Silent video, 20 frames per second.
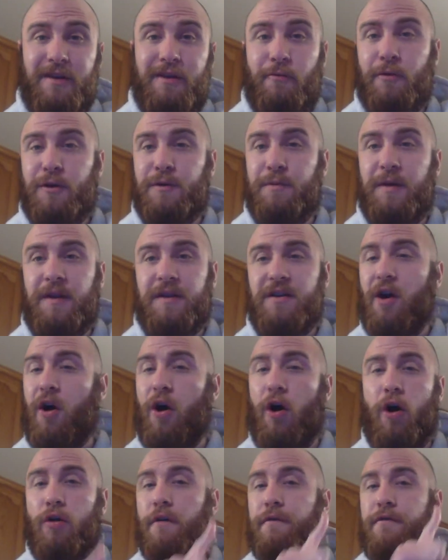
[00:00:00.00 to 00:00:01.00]
Which means
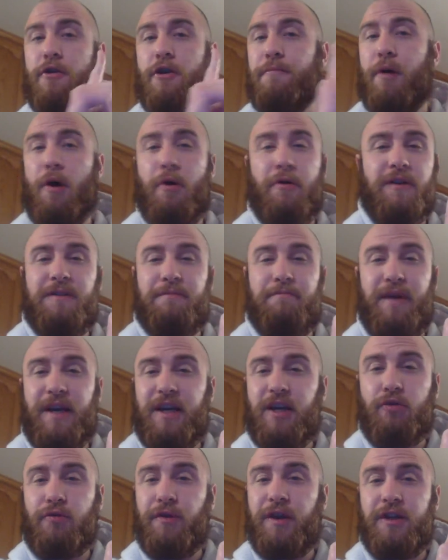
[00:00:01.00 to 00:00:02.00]
all of your opponent's
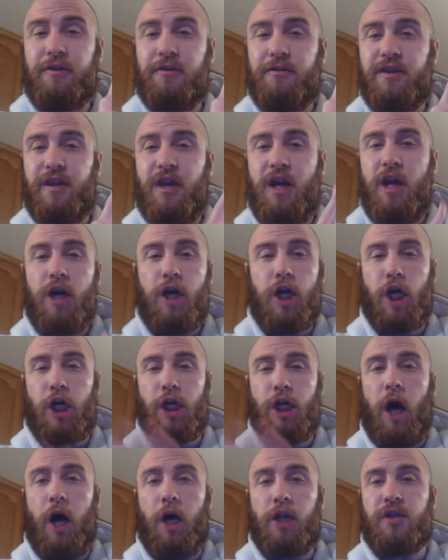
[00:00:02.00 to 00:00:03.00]
big creatures,
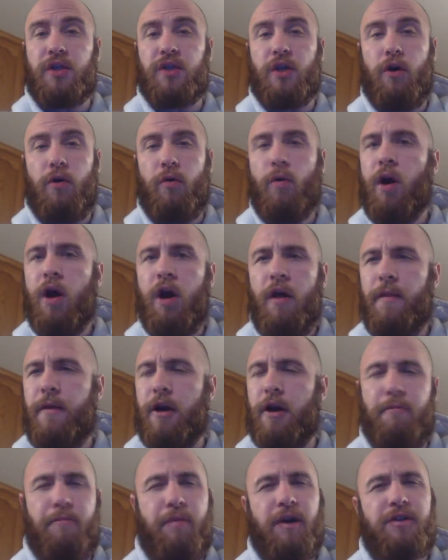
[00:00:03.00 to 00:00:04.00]
gonzo.
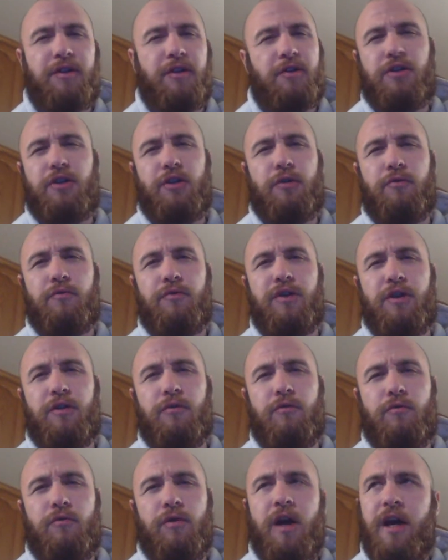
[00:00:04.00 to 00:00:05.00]
They're a bunch of
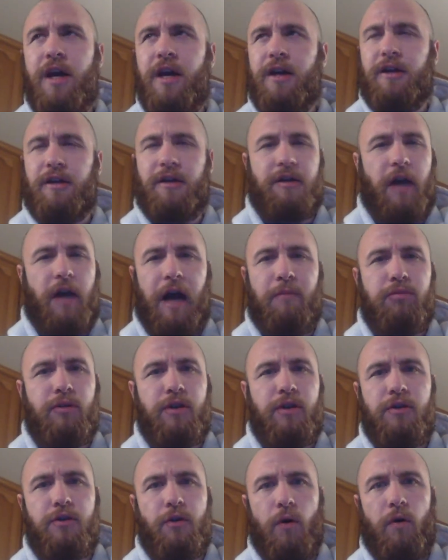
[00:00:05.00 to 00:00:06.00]
2/2
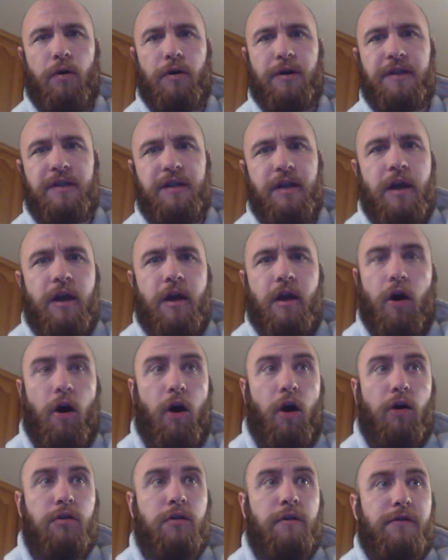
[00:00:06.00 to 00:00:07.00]
goblin dorks.
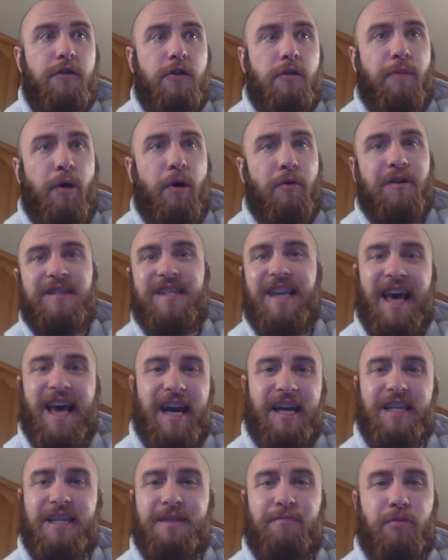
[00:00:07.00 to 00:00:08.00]
All of your opponent's
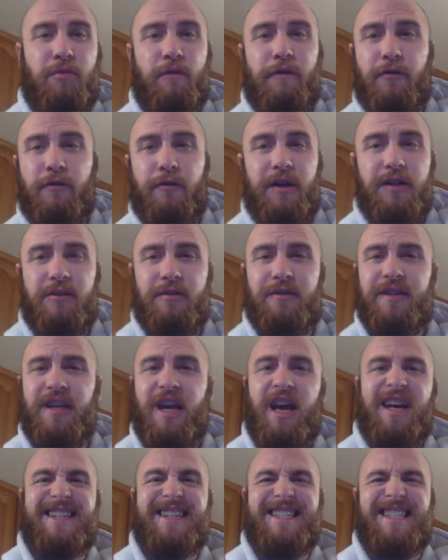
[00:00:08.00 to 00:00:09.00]
hexproof creatures,
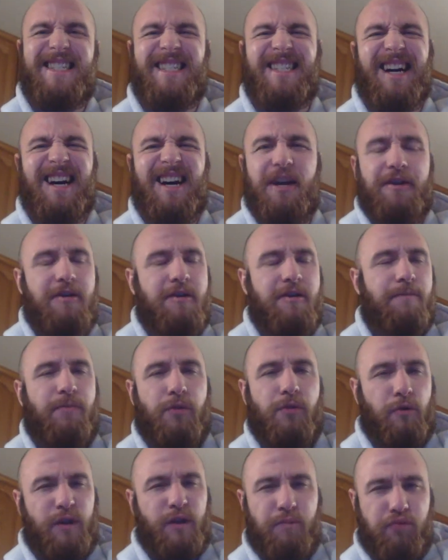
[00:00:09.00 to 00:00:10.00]
done.
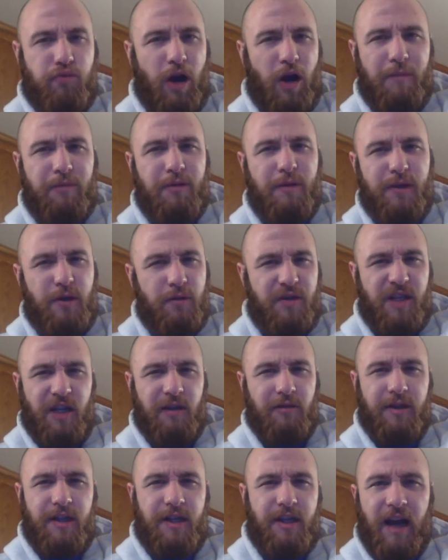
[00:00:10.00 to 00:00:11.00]
Those problem
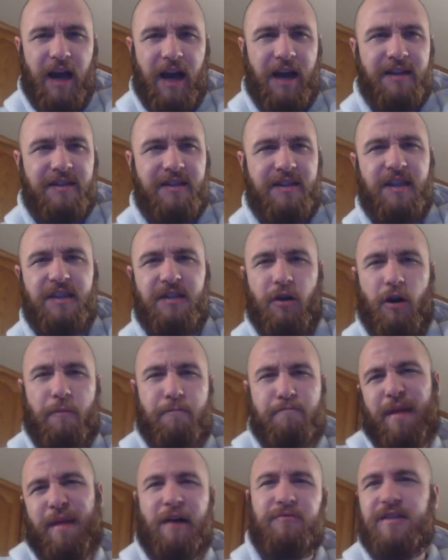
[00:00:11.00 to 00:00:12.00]
utility guys, things that
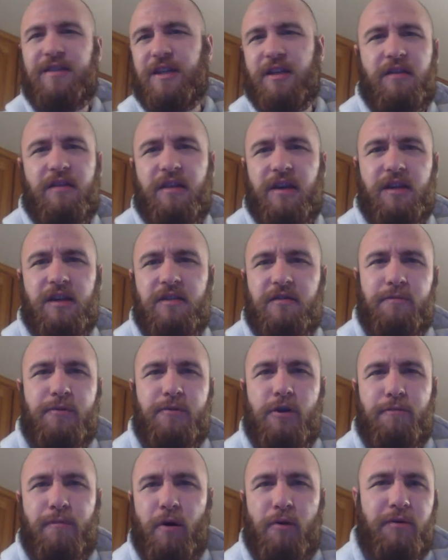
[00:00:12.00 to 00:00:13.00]
are bouncing things from
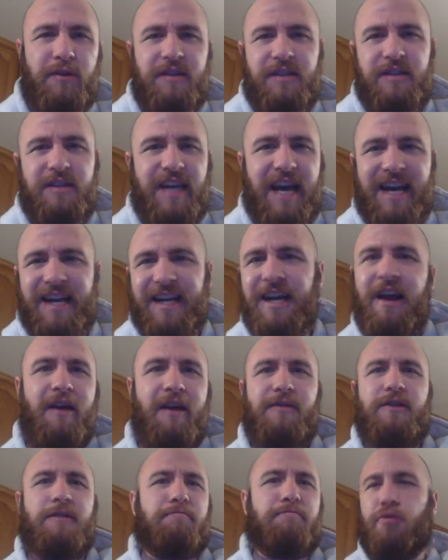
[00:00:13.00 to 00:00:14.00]
your opponent's deck
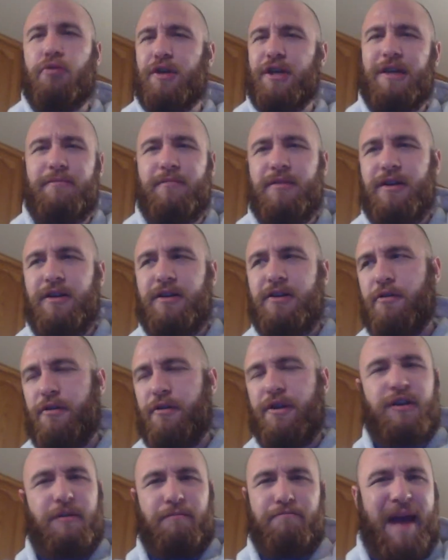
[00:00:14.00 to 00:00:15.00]
and putting them
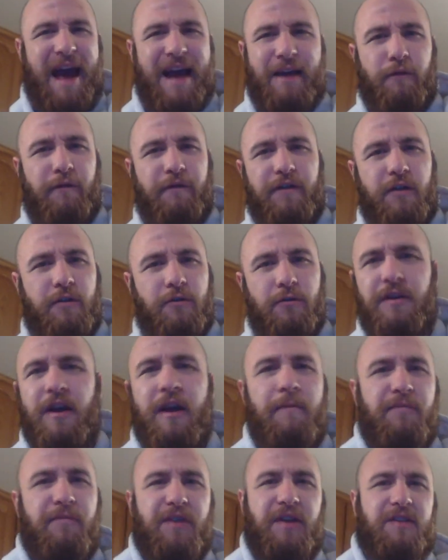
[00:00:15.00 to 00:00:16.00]
into battlefield,
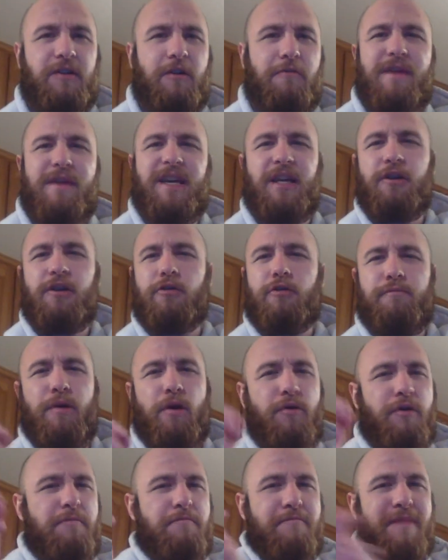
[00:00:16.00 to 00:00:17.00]
things that are making your
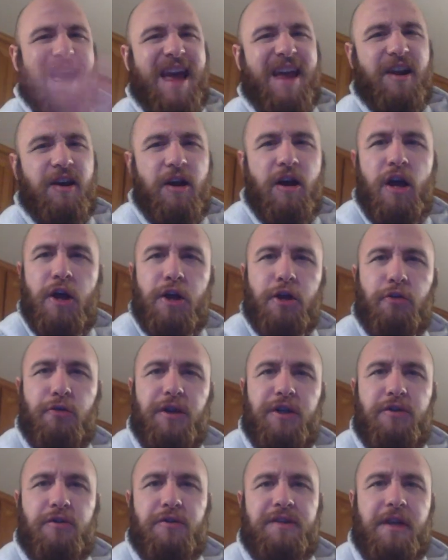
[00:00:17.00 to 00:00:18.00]
opponent mana,
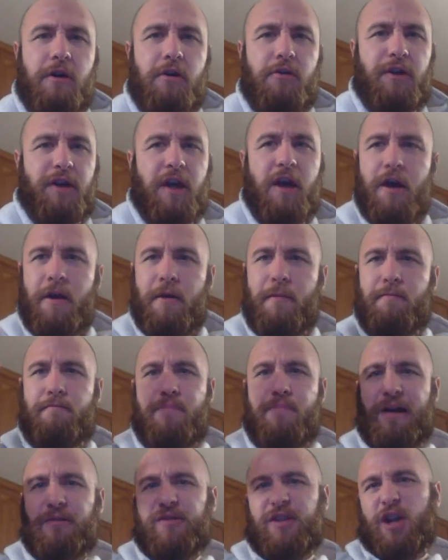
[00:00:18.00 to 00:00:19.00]
creatures that are like
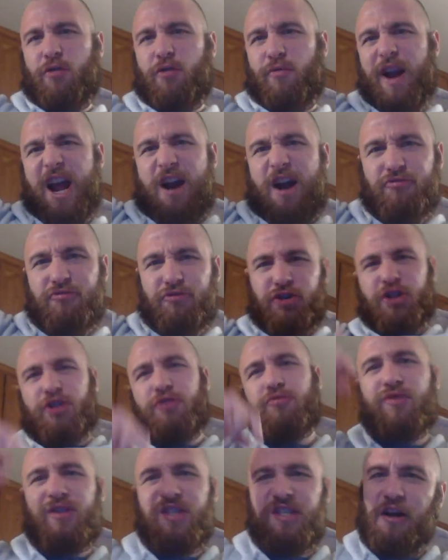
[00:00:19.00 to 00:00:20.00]
bouncing around and
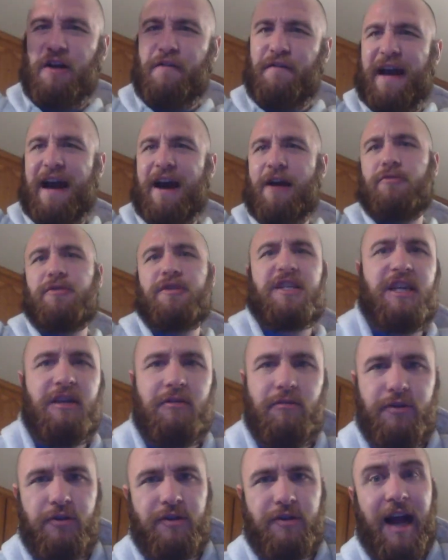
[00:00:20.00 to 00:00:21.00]
shooting stuff out and
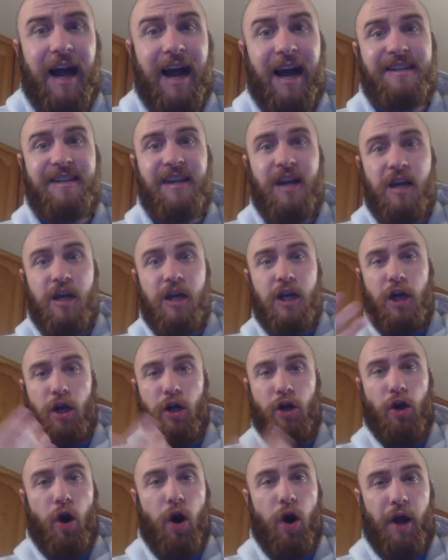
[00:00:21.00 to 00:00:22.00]
killing your guys,
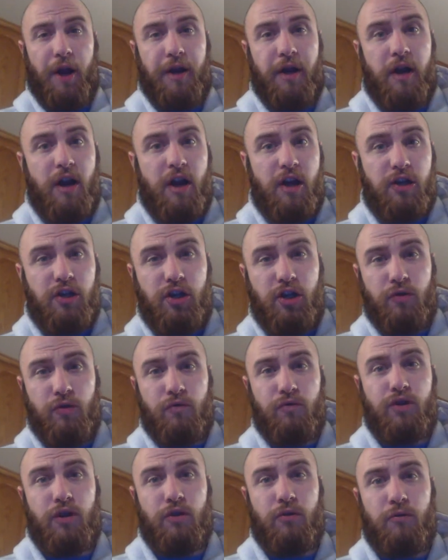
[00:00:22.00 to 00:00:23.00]
gone.
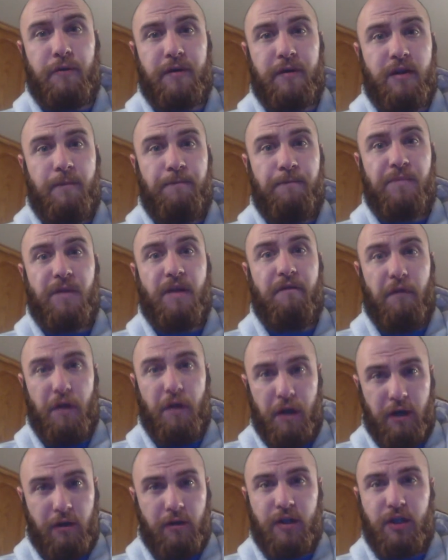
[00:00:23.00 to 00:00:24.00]
2/2s.
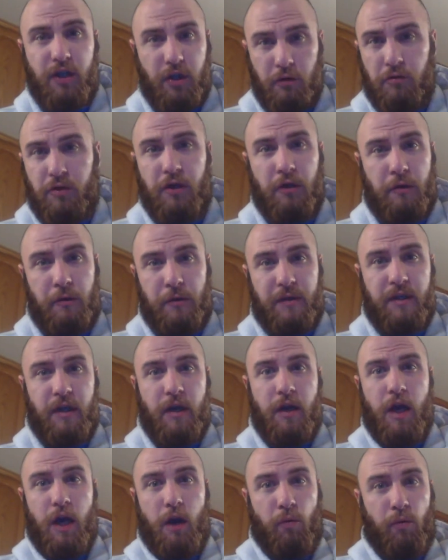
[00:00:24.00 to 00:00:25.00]
Vanilla 2/2s
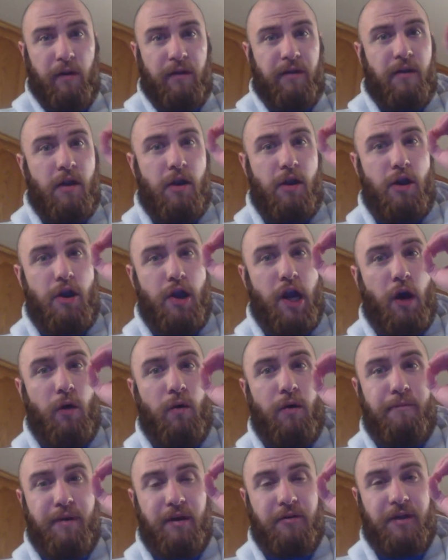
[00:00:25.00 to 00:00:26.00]
with
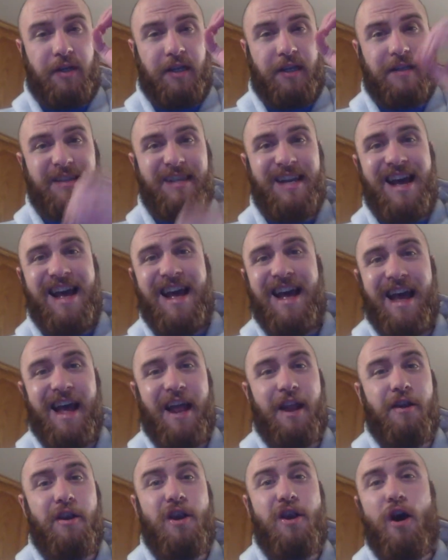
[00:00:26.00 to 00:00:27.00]
no abilities
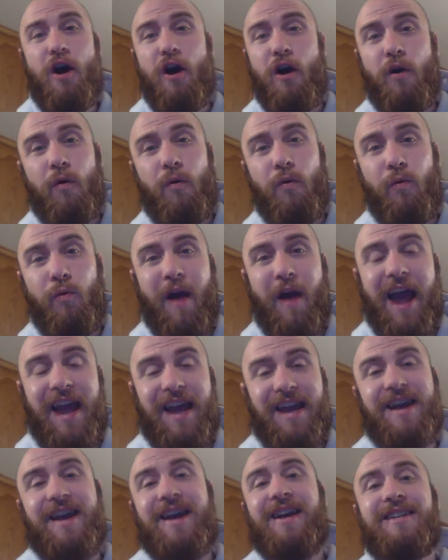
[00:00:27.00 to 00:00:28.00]
and no
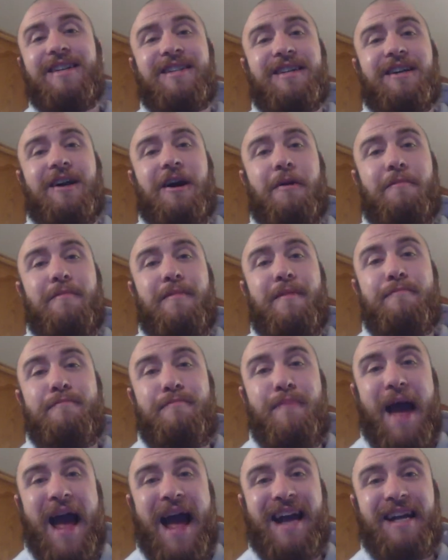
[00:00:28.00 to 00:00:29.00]
way to come
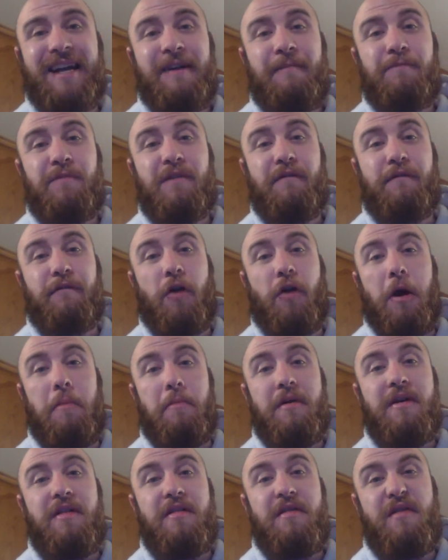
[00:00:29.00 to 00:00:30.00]
back
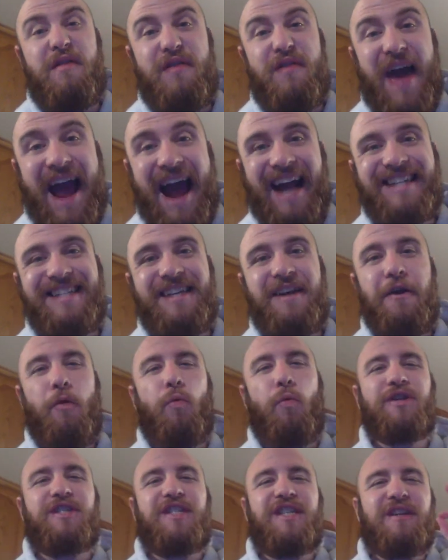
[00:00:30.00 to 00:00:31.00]
from that,
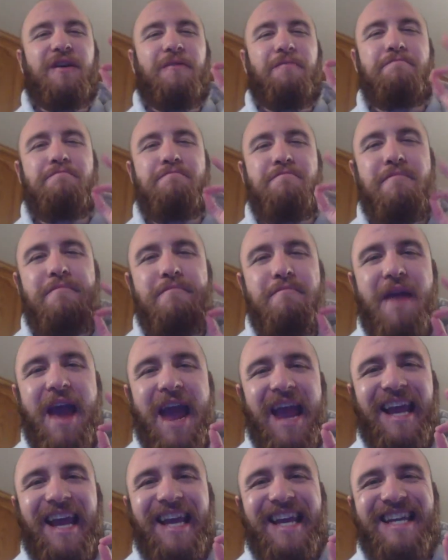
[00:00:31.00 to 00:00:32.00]
which is
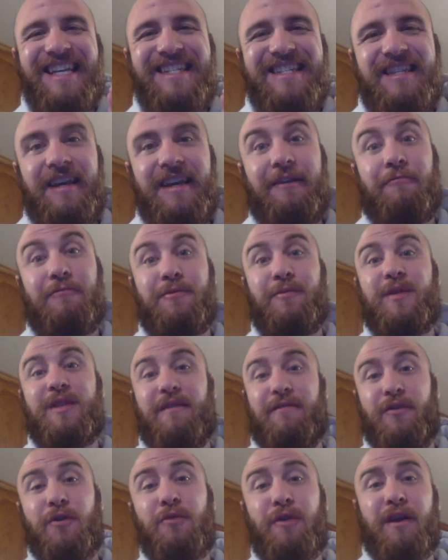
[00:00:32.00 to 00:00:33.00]
amazing. Which means
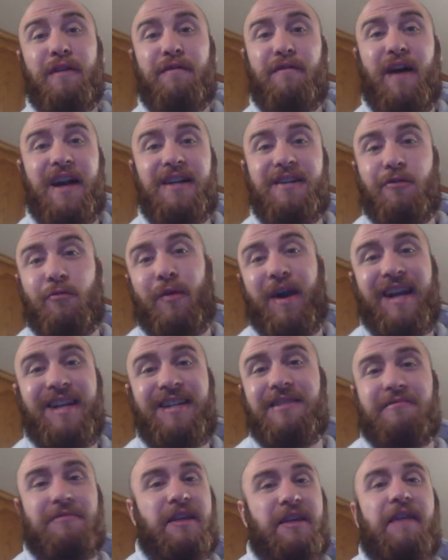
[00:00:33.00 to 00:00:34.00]
if you can find a way
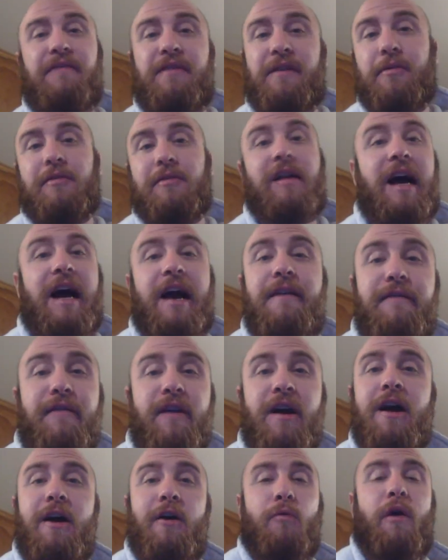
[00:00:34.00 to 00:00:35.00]
to leave them alive,
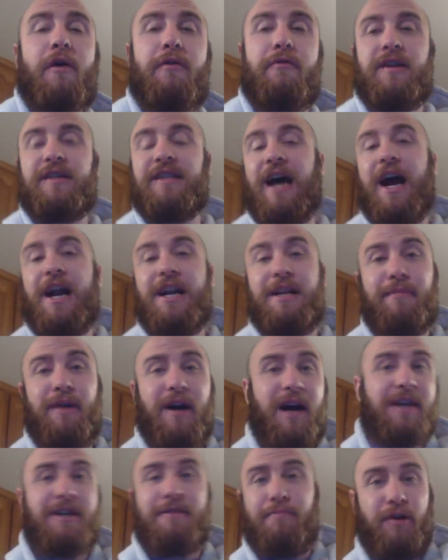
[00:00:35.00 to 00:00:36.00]
whether it's hiding
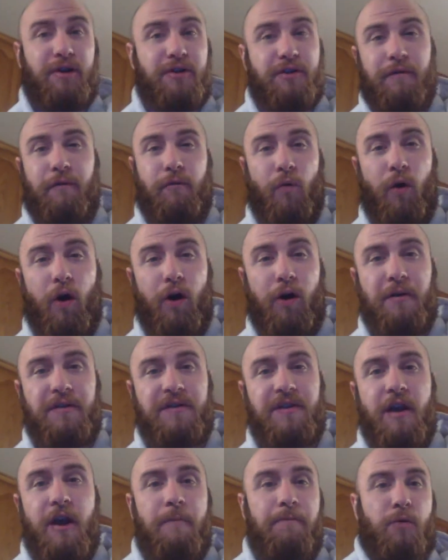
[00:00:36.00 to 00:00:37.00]
behind a bunch of
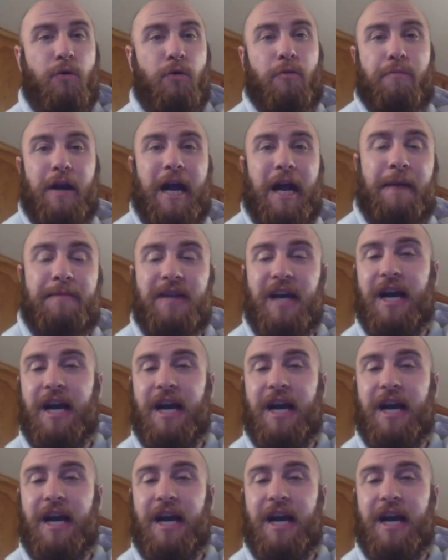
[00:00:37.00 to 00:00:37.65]
walls or perhaps